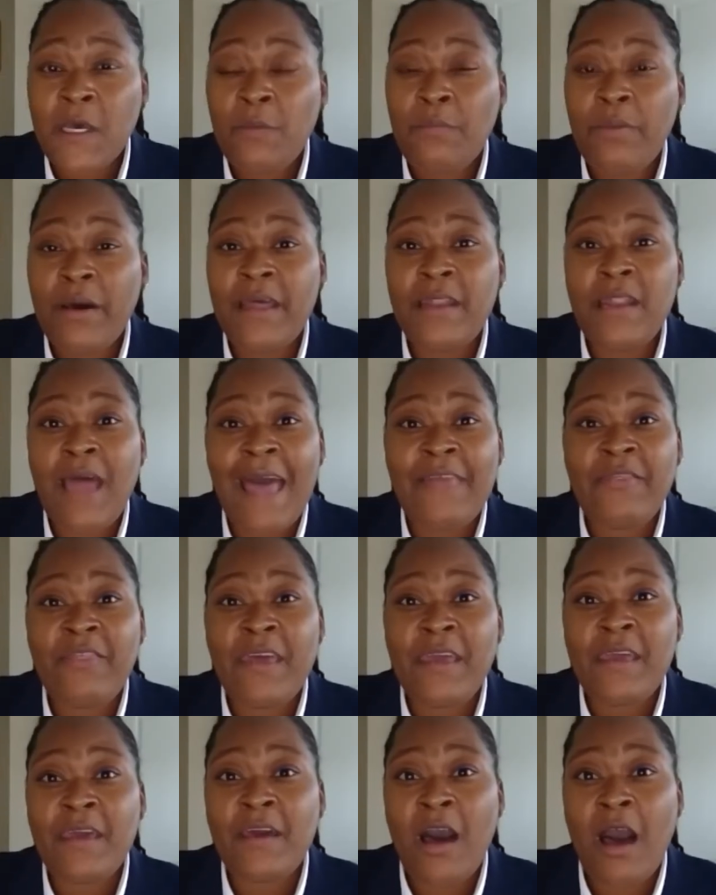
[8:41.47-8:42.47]
but I
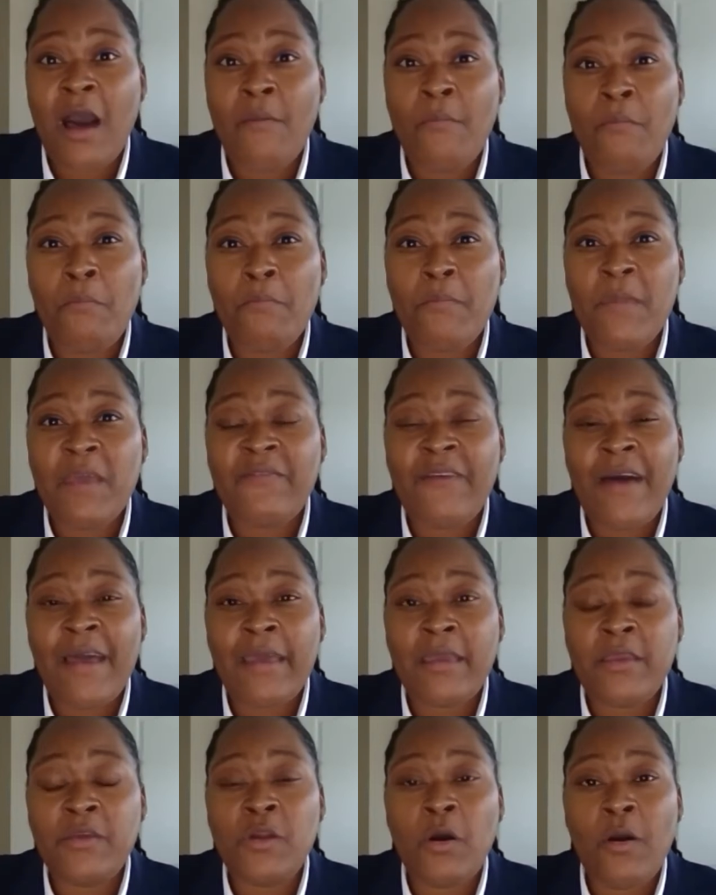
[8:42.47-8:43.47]
think if
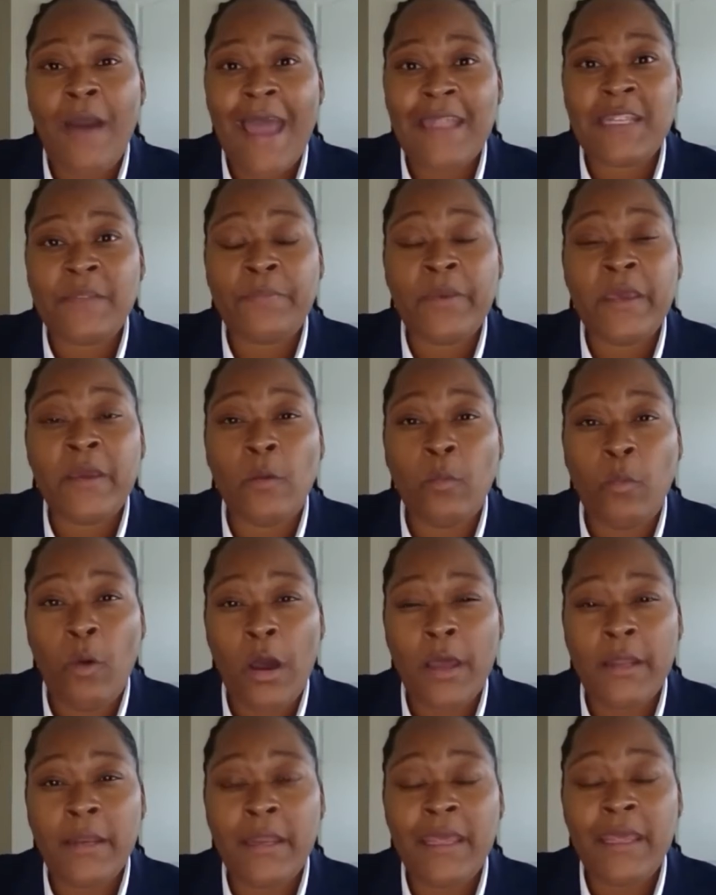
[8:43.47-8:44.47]
I, had to pick
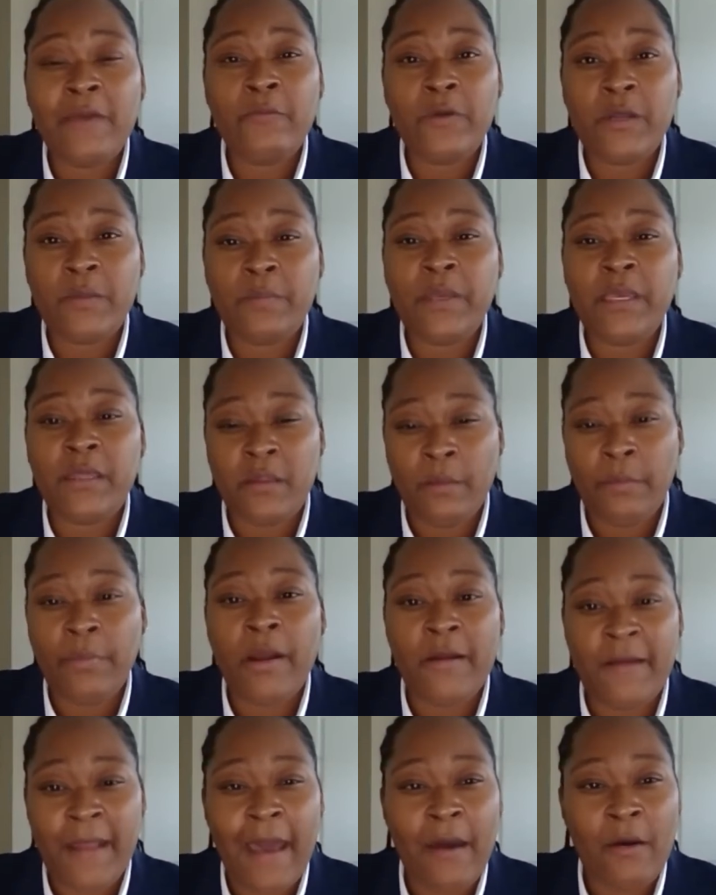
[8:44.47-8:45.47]
one, it would be the
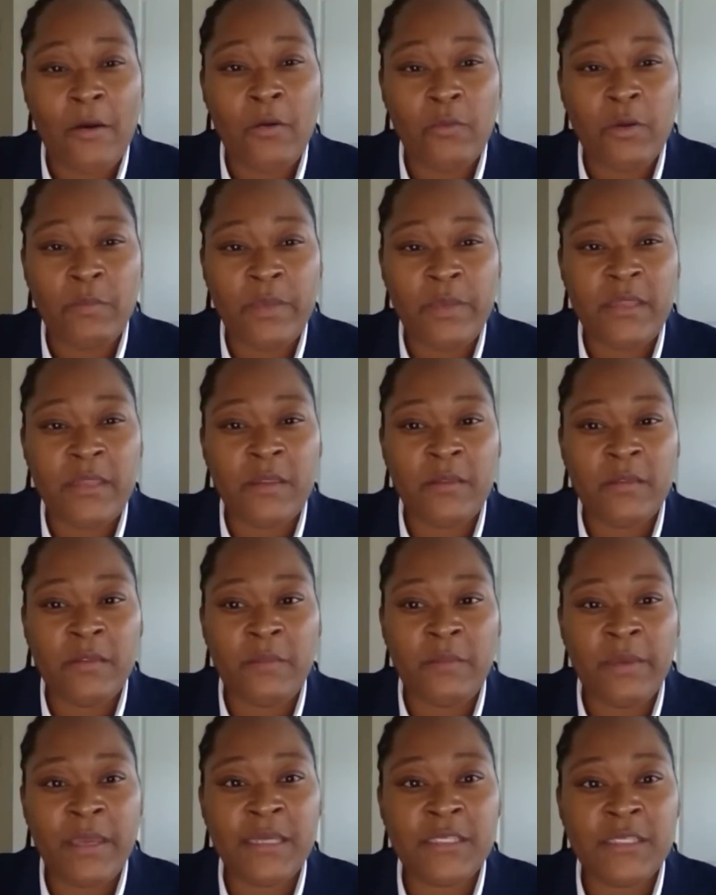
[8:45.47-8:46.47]
burnout would be
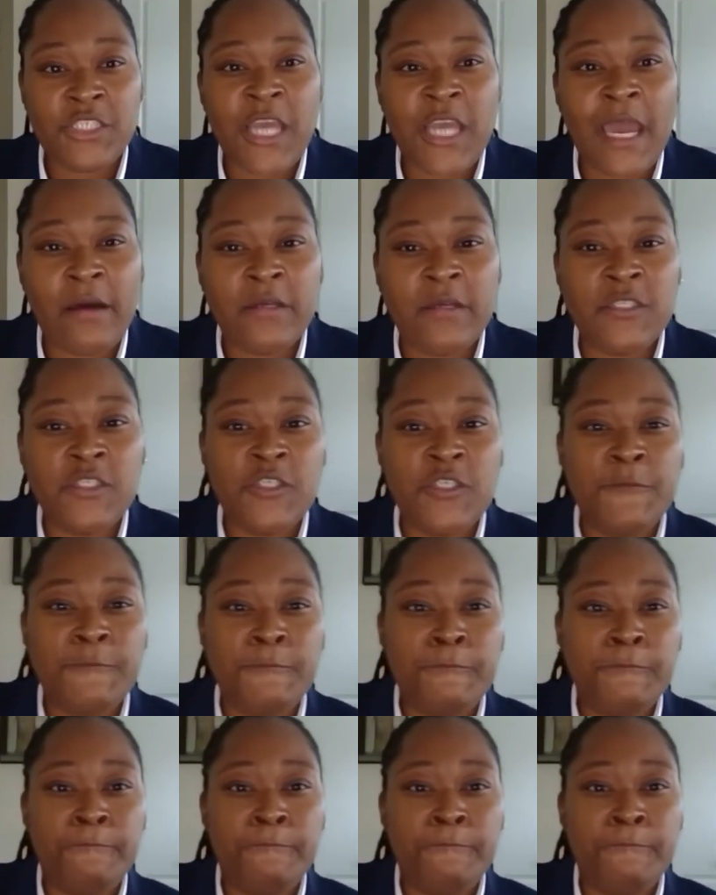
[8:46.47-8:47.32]
the biggest challenge.